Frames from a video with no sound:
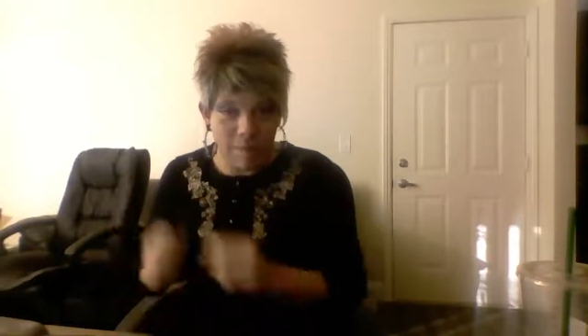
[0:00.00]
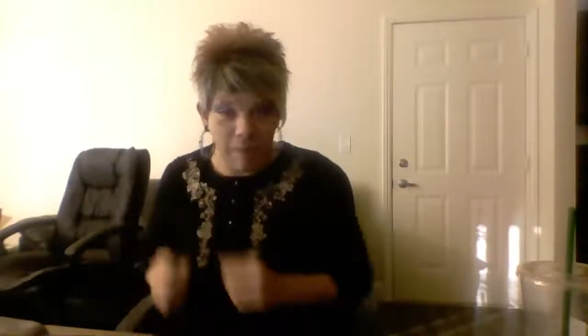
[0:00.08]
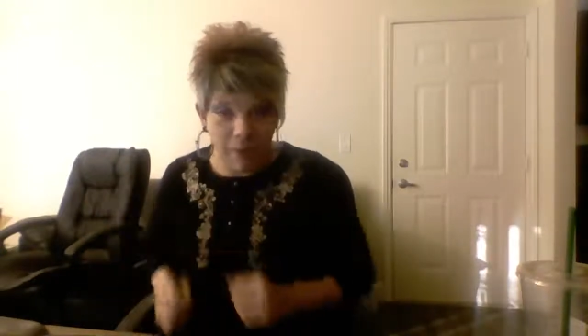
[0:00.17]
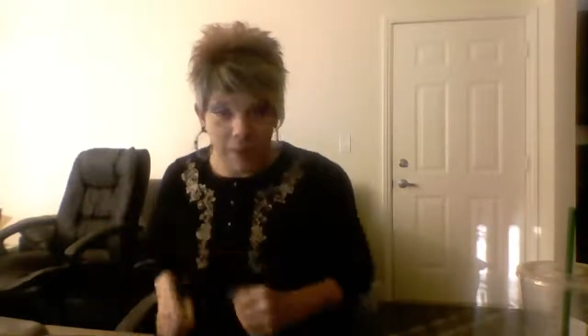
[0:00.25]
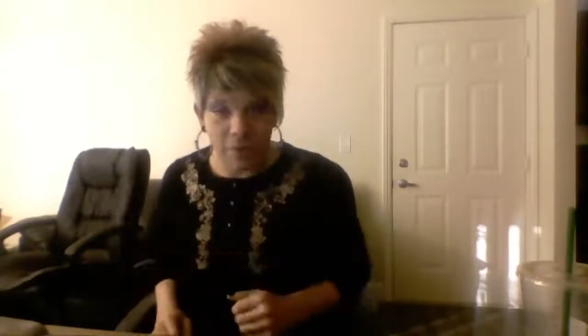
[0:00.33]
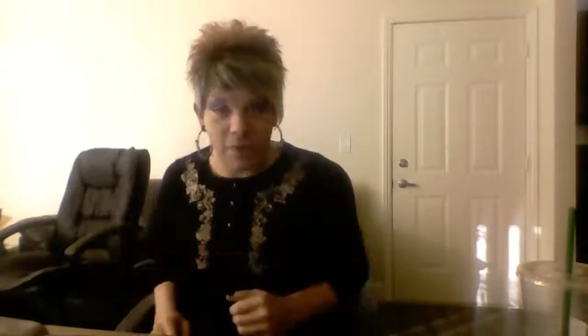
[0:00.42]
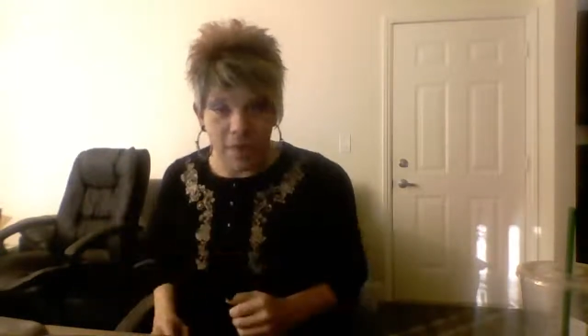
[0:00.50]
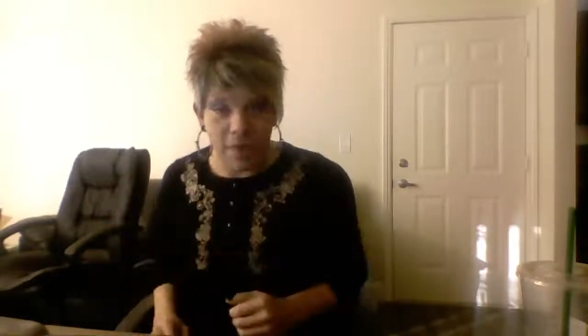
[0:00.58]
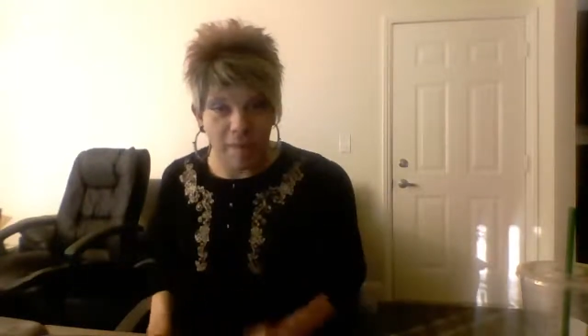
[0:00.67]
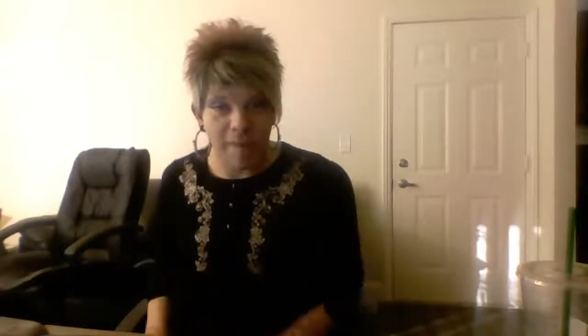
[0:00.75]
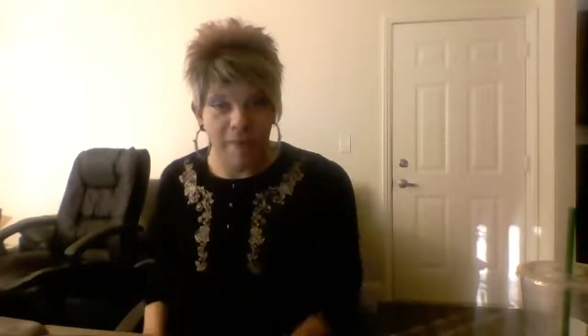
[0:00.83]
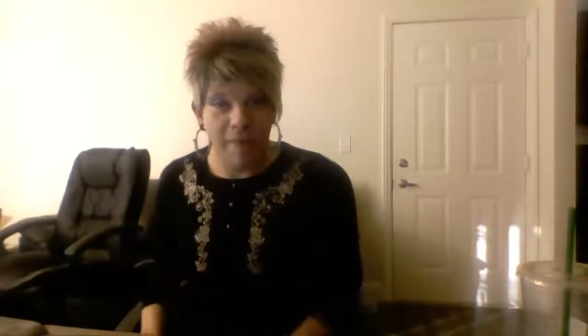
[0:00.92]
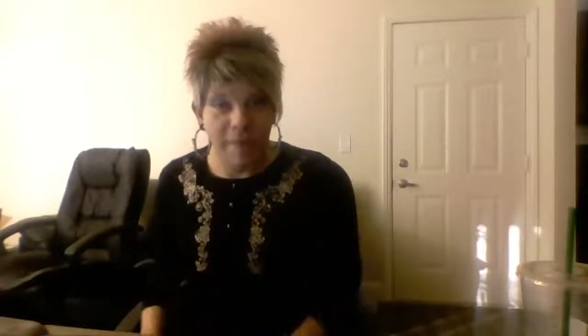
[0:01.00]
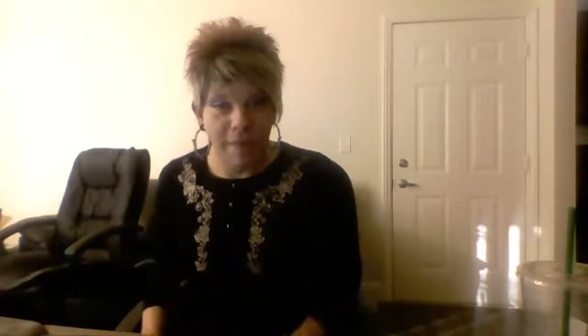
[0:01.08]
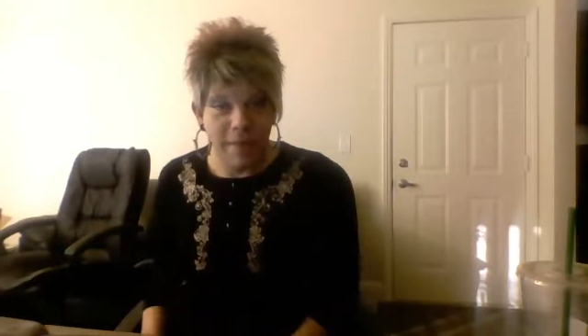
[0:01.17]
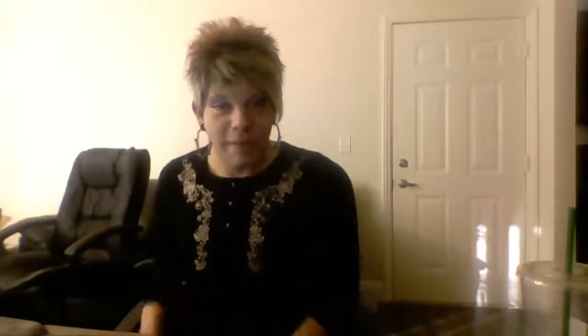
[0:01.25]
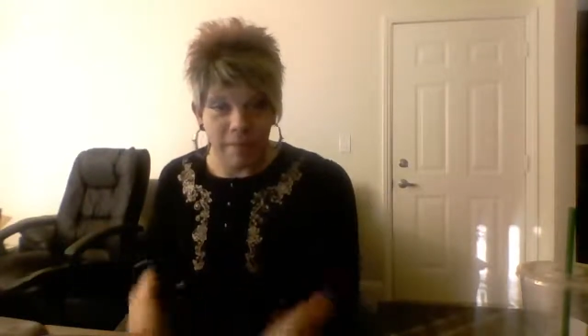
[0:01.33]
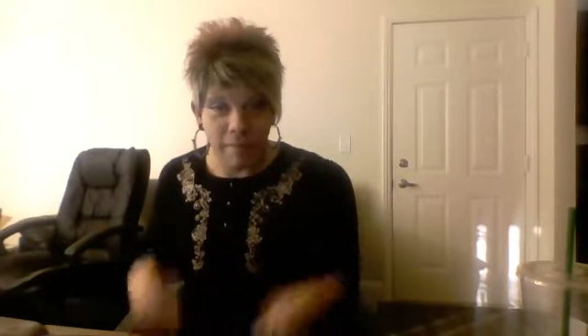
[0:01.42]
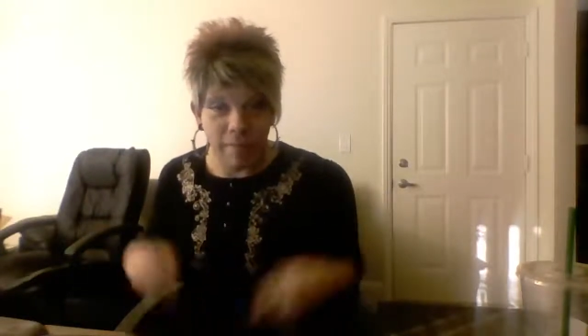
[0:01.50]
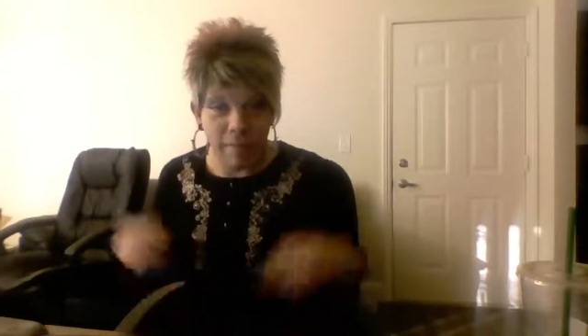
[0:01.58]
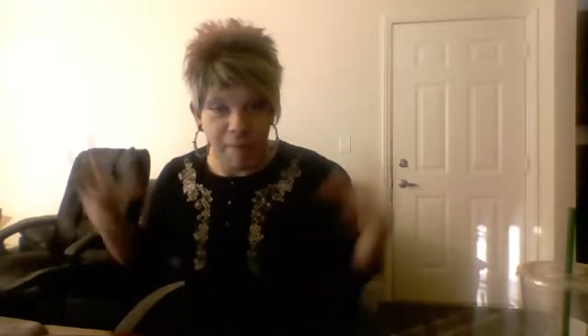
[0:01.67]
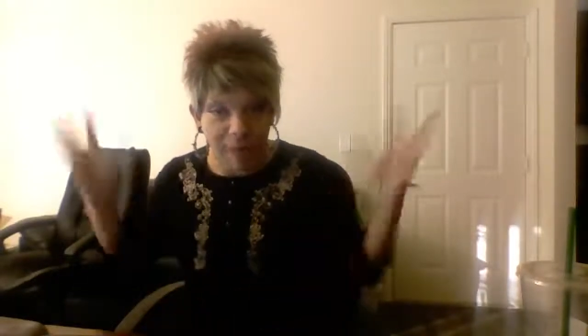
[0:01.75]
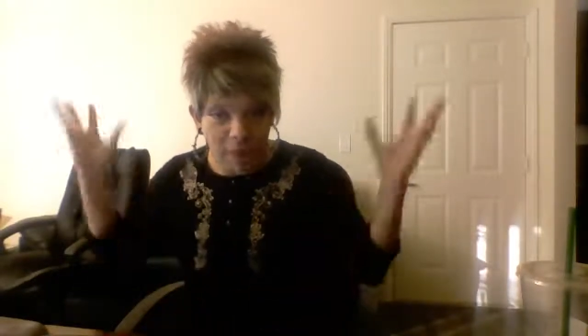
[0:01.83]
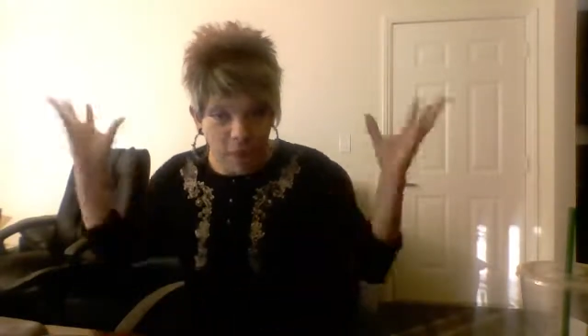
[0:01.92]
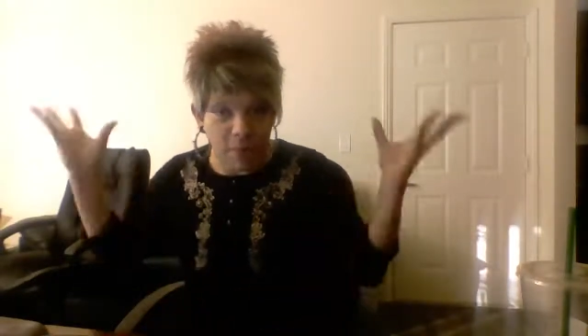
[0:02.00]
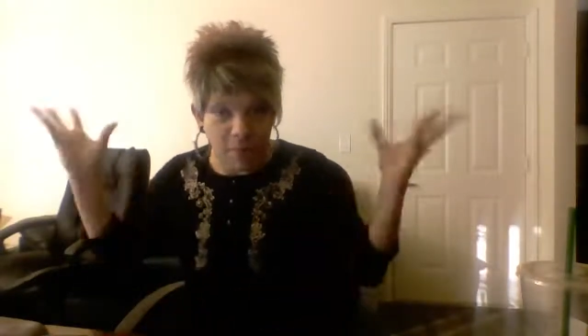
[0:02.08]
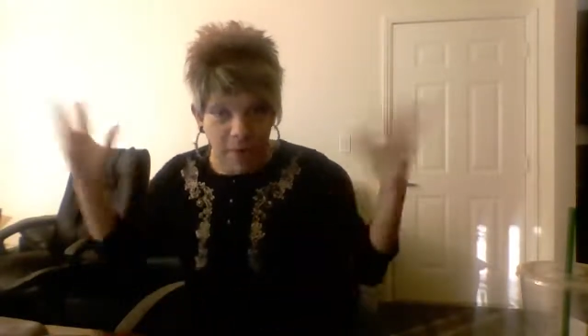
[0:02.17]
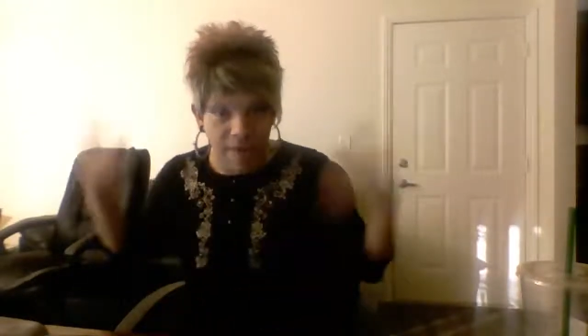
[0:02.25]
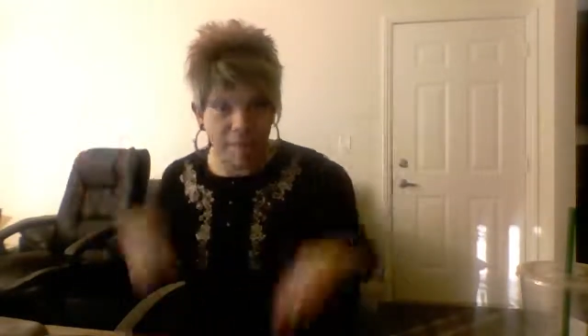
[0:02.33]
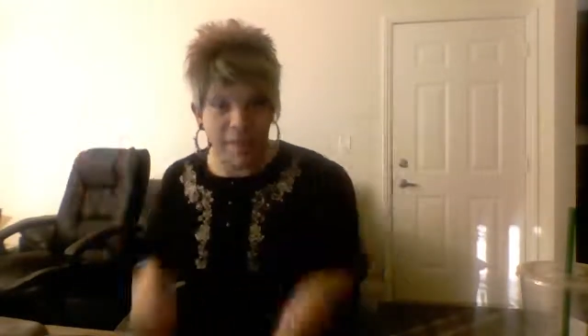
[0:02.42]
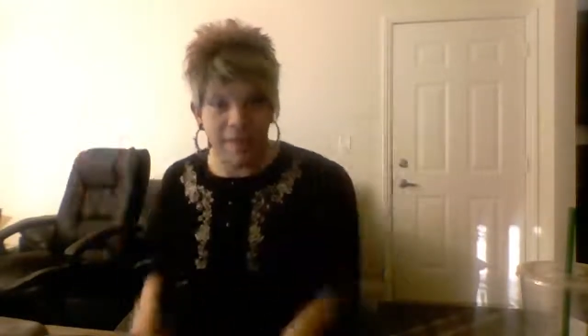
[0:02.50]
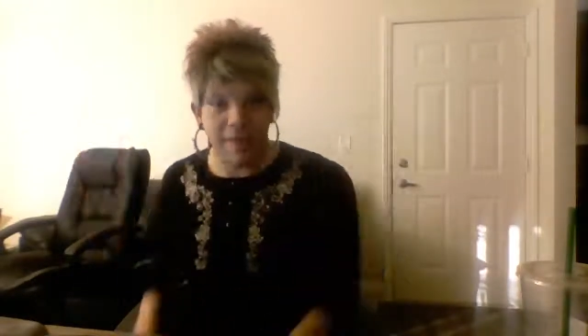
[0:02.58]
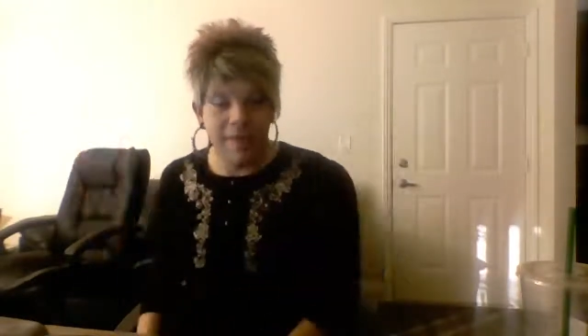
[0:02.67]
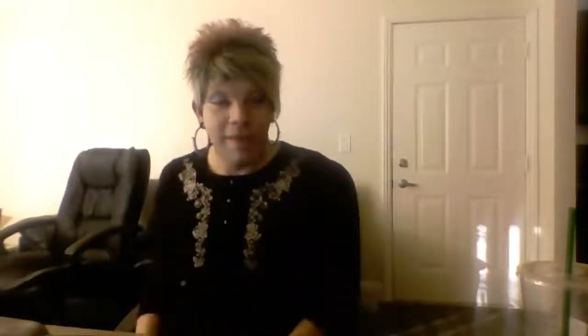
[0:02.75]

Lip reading: microscopic from the macroscopic.